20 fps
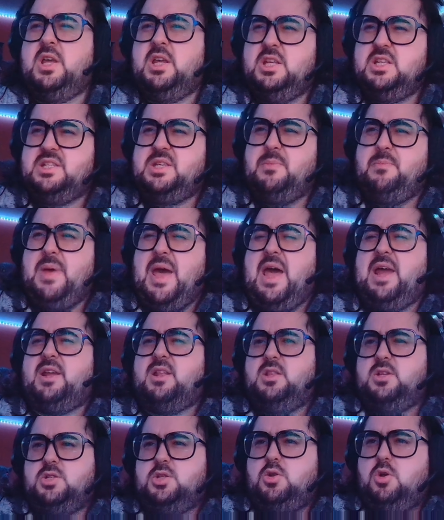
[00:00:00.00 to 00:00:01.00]
sit back and
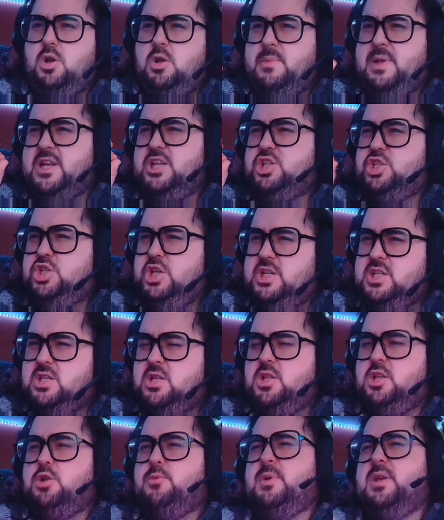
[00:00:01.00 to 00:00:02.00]
let's talk about it just a
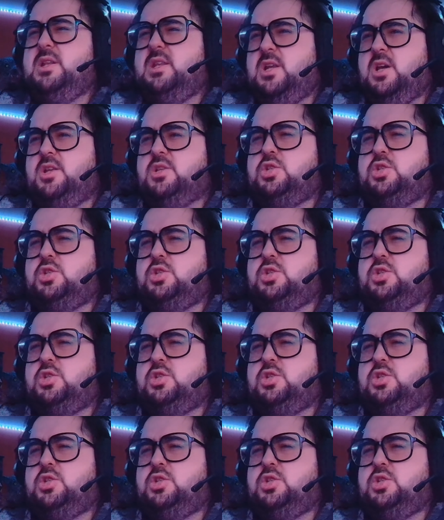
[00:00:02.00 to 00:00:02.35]
little bit. Nothing